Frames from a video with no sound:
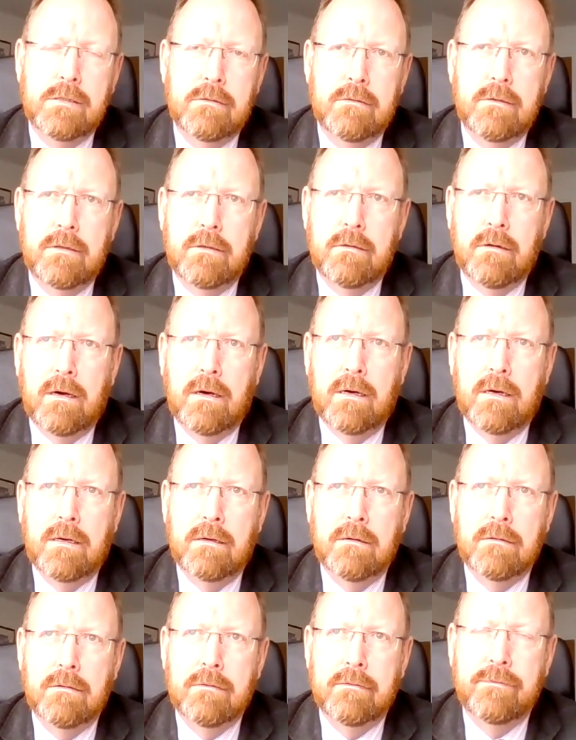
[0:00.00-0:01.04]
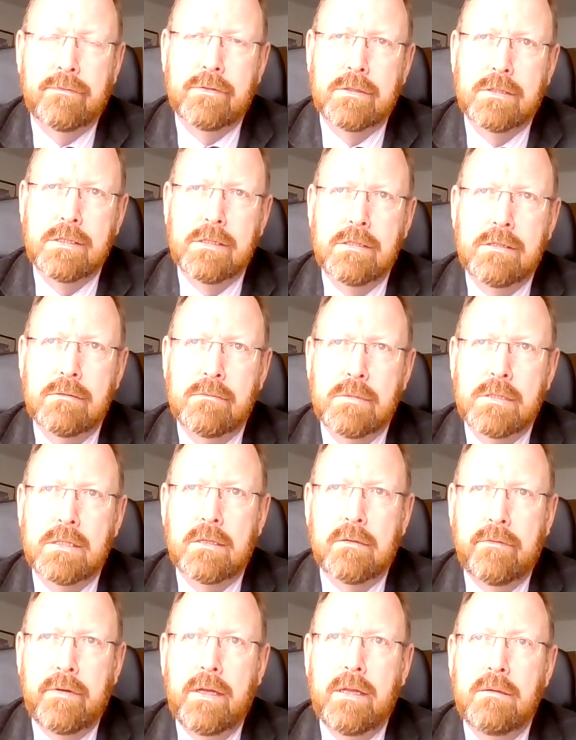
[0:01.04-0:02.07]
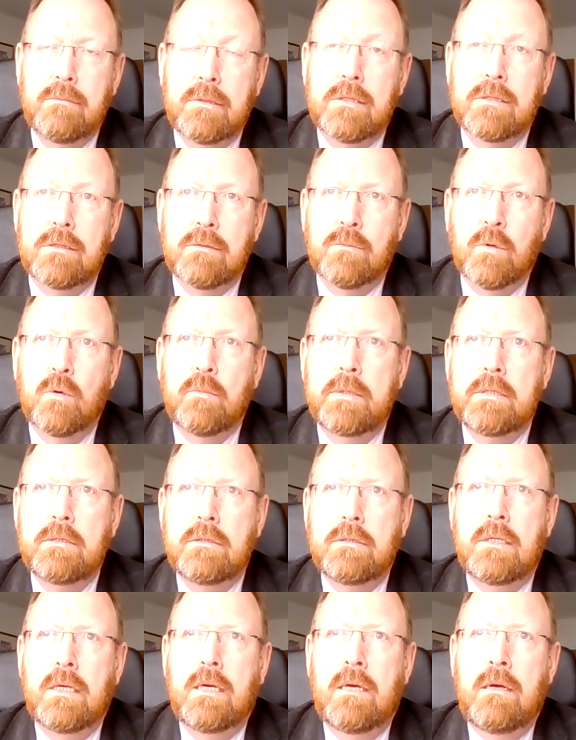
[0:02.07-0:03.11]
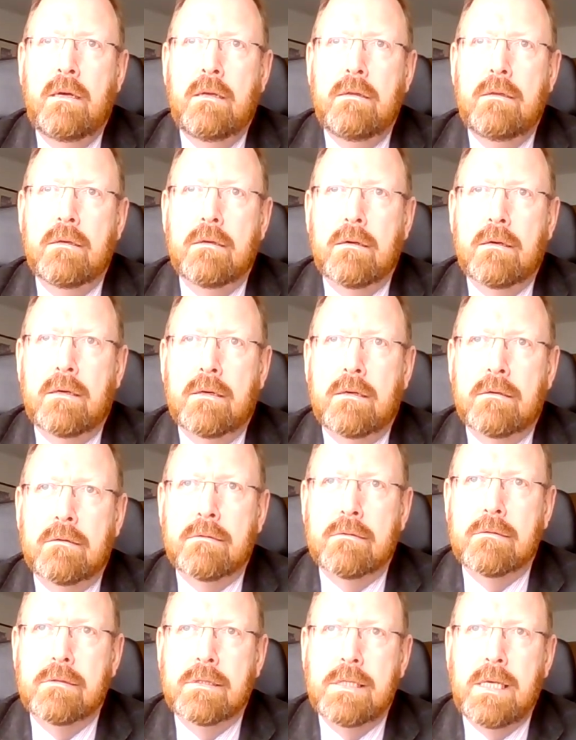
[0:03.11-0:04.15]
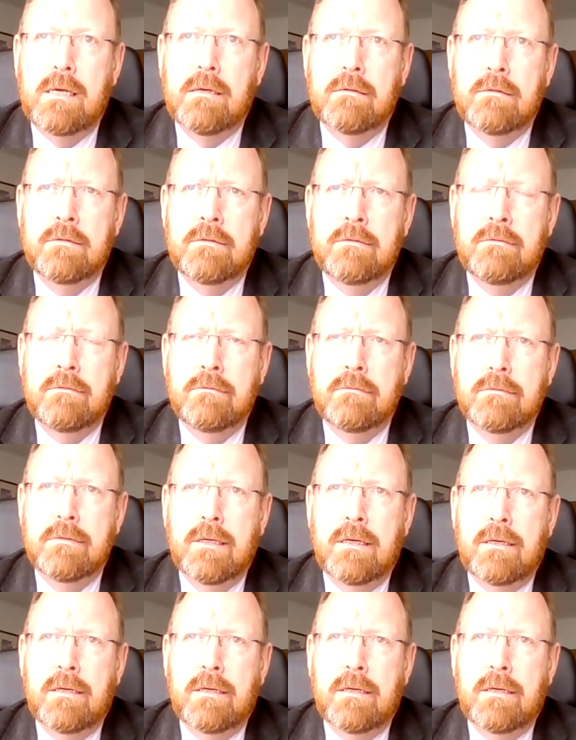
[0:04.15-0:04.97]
that there are, for the systems that are available at the moment, there are certain